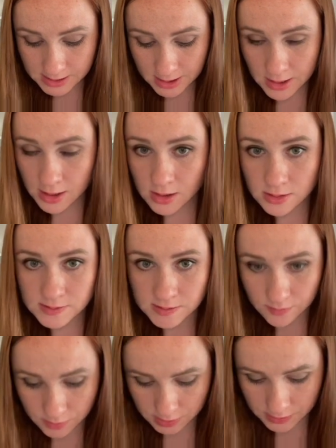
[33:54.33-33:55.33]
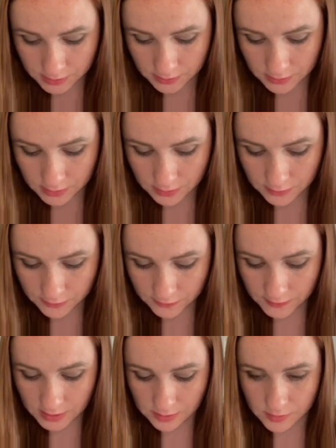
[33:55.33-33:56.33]
take somebody
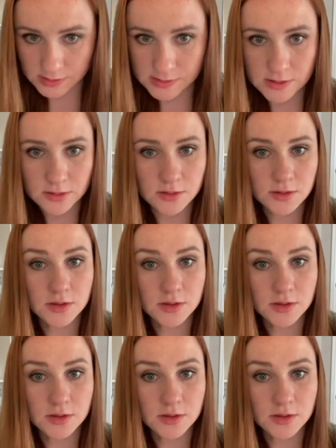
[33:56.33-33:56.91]
famous.